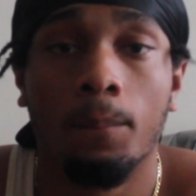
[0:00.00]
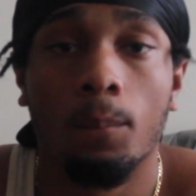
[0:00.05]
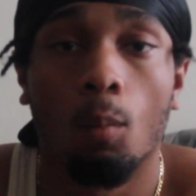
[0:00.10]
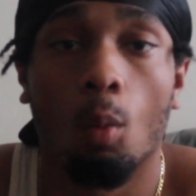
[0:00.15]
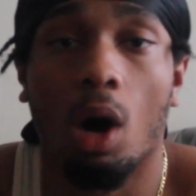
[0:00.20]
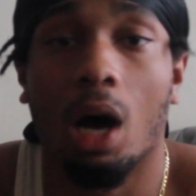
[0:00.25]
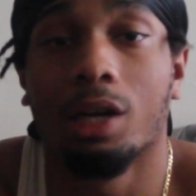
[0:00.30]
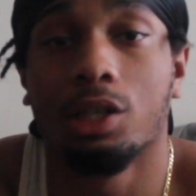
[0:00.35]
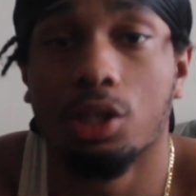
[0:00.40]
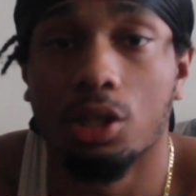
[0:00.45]

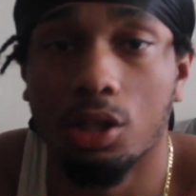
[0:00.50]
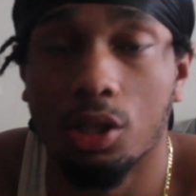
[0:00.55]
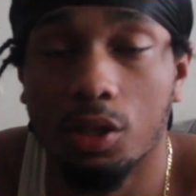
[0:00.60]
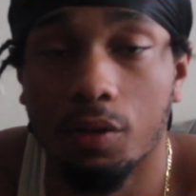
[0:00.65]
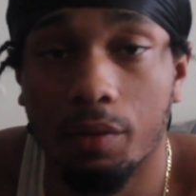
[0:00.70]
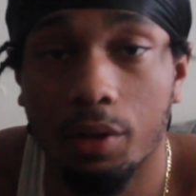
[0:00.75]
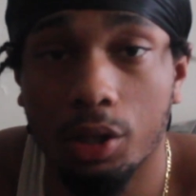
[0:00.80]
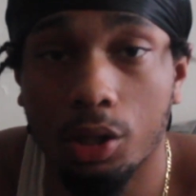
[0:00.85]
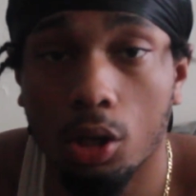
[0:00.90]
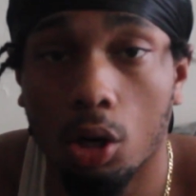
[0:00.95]
watching this
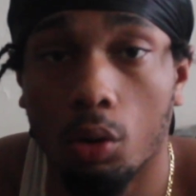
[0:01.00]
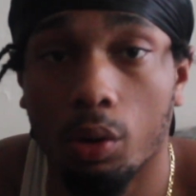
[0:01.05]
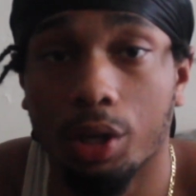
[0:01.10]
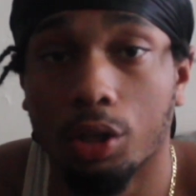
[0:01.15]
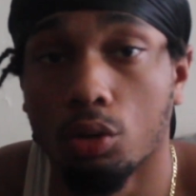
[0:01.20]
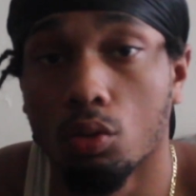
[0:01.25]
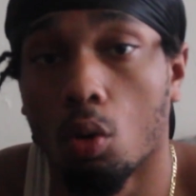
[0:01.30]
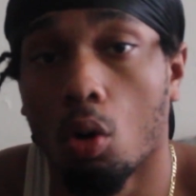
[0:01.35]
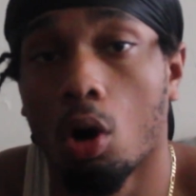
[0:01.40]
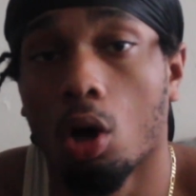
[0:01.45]
video
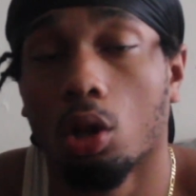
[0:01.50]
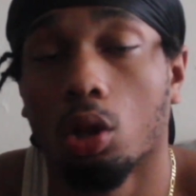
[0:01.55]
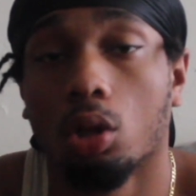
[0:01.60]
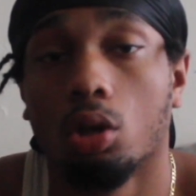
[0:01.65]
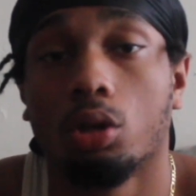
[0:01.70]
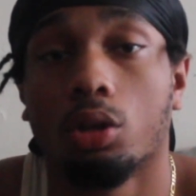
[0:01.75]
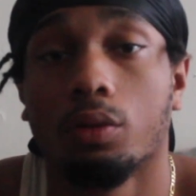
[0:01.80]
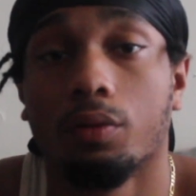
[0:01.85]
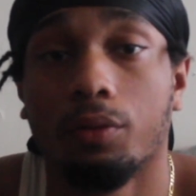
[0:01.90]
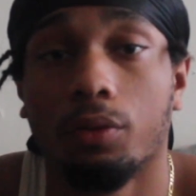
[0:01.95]
and you are
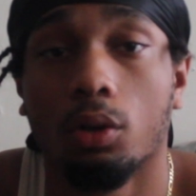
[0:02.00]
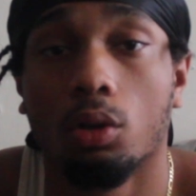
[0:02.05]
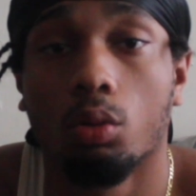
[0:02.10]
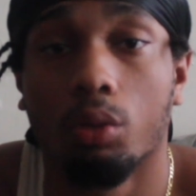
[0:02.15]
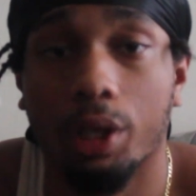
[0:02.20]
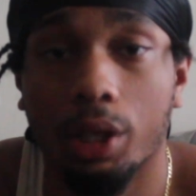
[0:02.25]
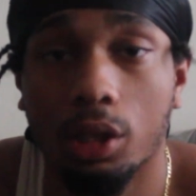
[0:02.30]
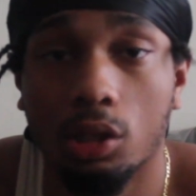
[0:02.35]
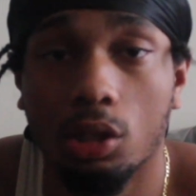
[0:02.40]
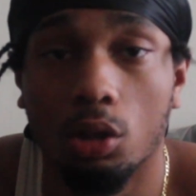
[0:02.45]
looking for a
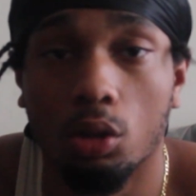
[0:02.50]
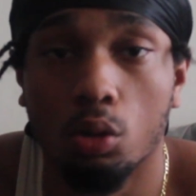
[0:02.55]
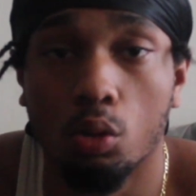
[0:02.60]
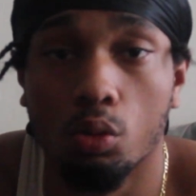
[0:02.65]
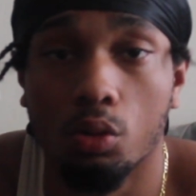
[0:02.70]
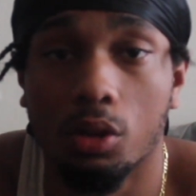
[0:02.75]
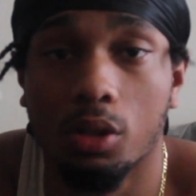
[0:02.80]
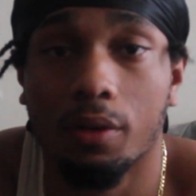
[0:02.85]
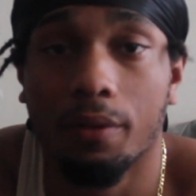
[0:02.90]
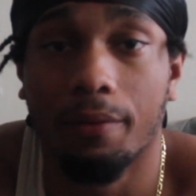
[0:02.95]
way to
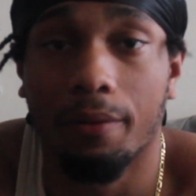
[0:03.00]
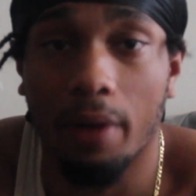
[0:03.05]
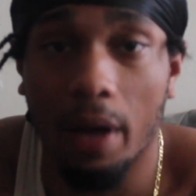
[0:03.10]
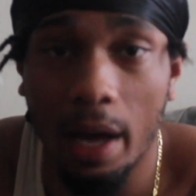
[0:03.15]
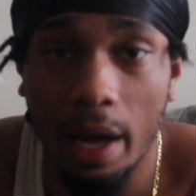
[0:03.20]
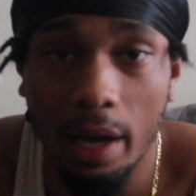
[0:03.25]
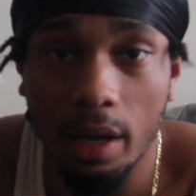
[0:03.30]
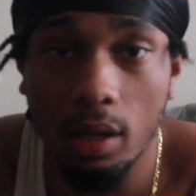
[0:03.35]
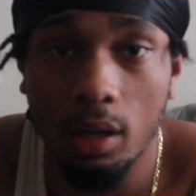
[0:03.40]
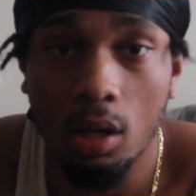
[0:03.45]
lose
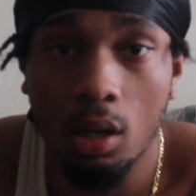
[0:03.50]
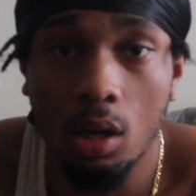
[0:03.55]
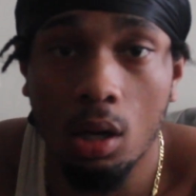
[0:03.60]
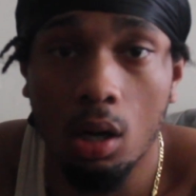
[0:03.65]
fat,